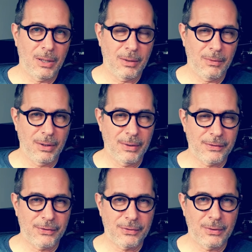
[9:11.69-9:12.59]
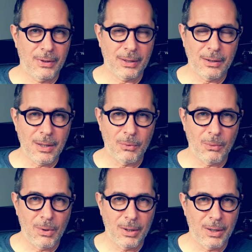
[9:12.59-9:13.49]
I mean, that's like
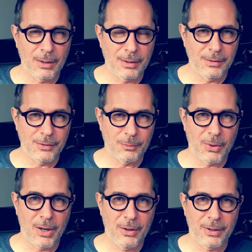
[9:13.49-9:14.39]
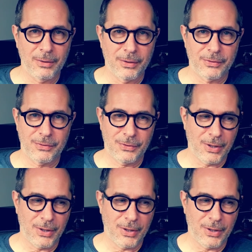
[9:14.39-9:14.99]
number one on his priority list.